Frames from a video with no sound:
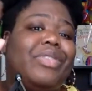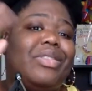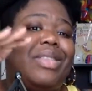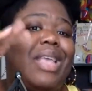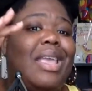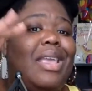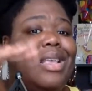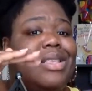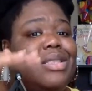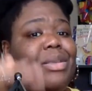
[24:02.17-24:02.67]

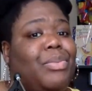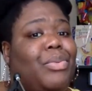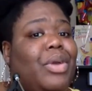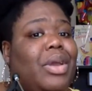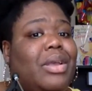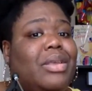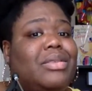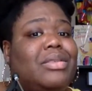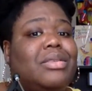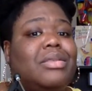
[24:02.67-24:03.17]
they get
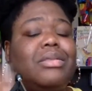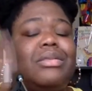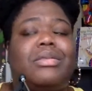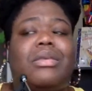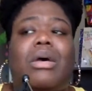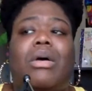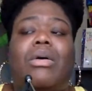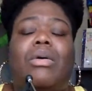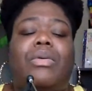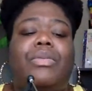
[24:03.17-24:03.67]
suppressed.
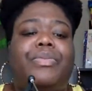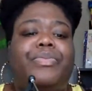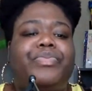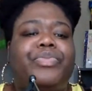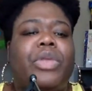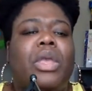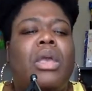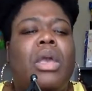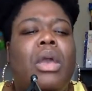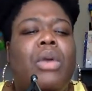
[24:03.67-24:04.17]
So
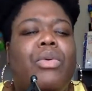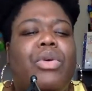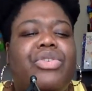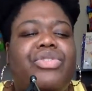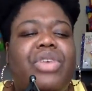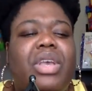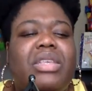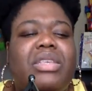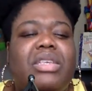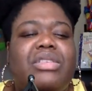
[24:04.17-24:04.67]

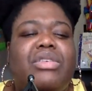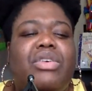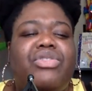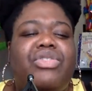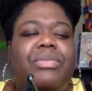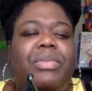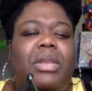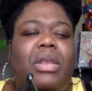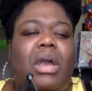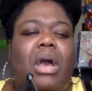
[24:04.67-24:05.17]
Rochelle says
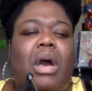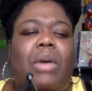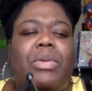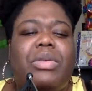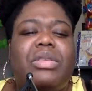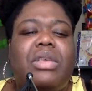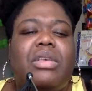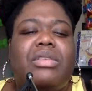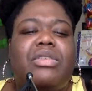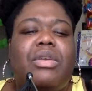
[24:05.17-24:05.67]
social media
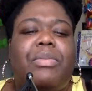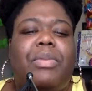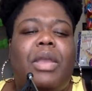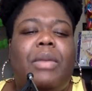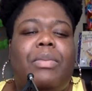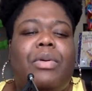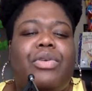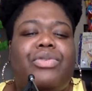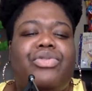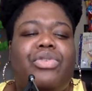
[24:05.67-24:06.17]
always has their
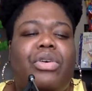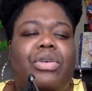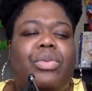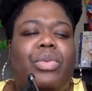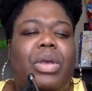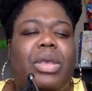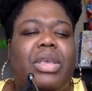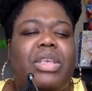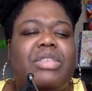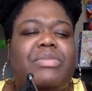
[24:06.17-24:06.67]
people controlling
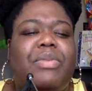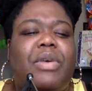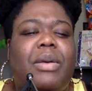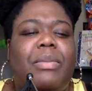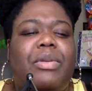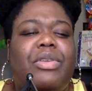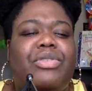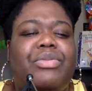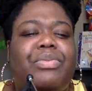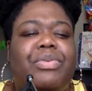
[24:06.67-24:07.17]
what gets
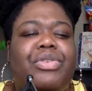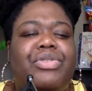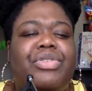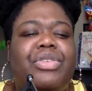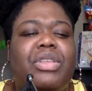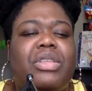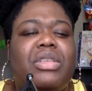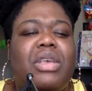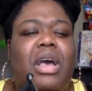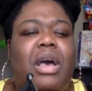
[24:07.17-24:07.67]
published, push
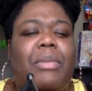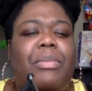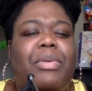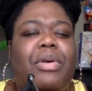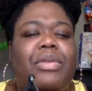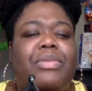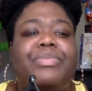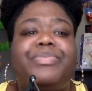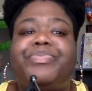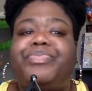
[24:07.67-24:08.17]
to the top.
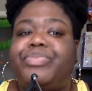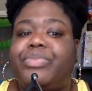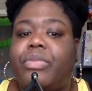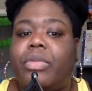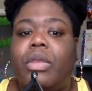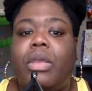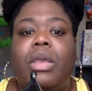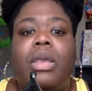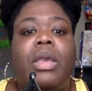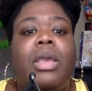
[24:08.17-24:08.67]
But
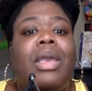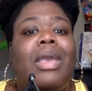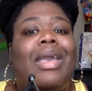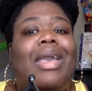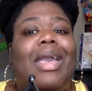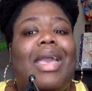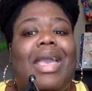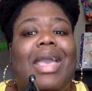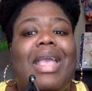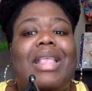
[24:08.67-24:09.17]

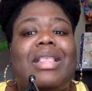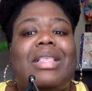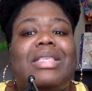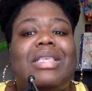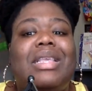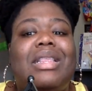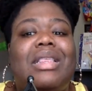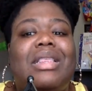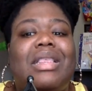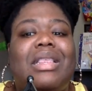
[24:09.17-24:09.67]
and
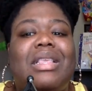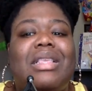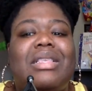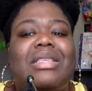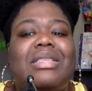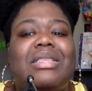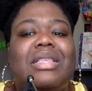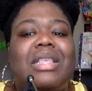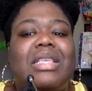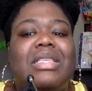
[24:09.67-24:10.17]
see
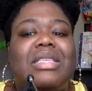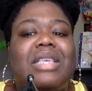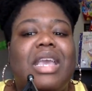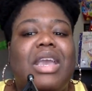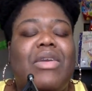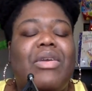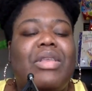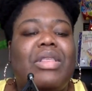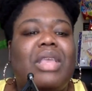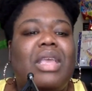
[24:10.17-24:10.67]
the
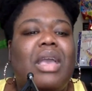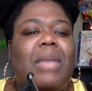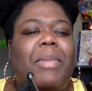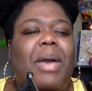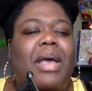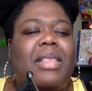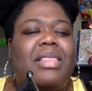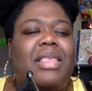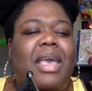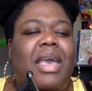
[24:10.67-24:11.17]
scary thing
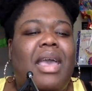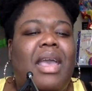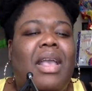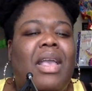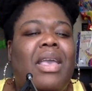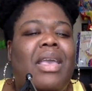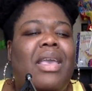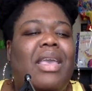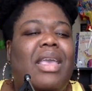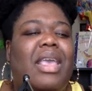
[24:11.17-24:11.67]
about that
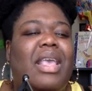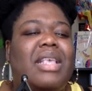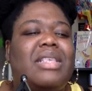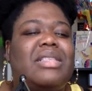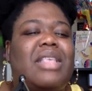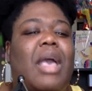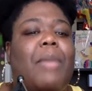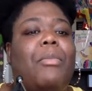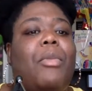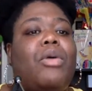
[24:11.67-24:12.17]

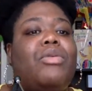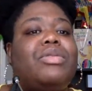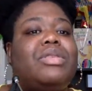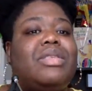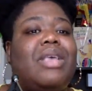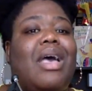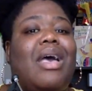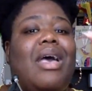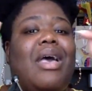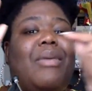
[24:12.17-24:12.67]
is that
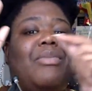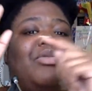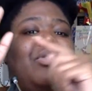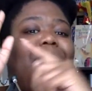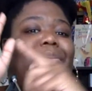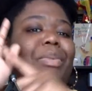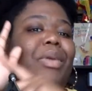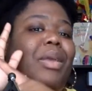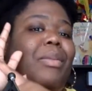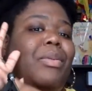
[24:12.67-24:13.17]
most times
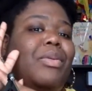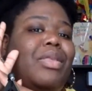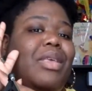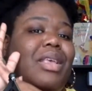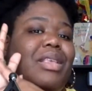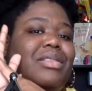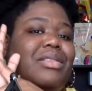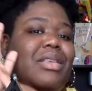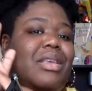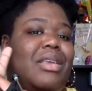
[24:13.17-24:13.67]
the people
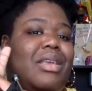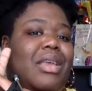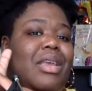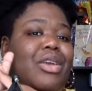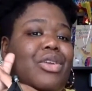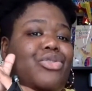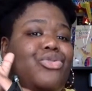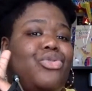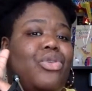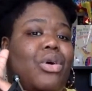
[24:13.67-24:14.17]
that's in
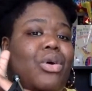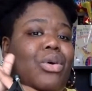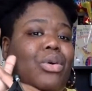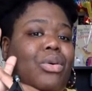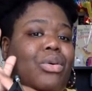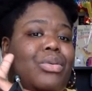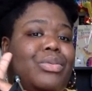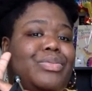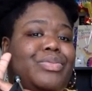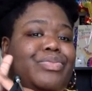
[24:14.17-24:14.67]

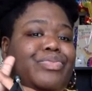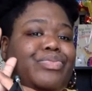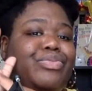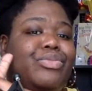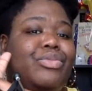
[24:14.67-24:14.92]
control,